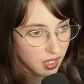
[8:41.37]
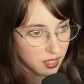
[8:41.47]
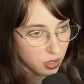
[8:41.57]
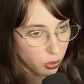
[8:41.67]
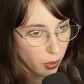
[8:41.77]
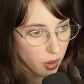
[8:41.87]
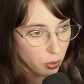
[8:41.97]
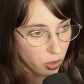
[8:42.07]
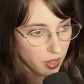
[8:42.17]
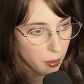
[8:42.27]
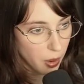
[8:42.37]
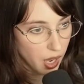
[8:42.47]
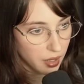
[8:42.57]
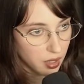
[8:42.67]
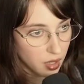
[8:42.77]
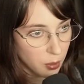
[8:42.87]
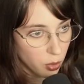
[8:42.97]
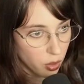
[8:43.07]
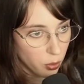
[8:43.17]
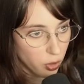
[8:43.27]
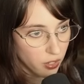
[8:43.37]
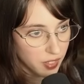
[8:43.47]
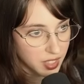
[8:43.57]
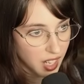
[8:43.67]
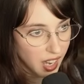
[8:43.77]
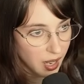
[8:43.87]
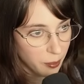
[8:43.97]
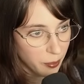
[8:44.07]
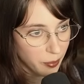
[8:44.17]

So do I want more of the bottom or more of the top?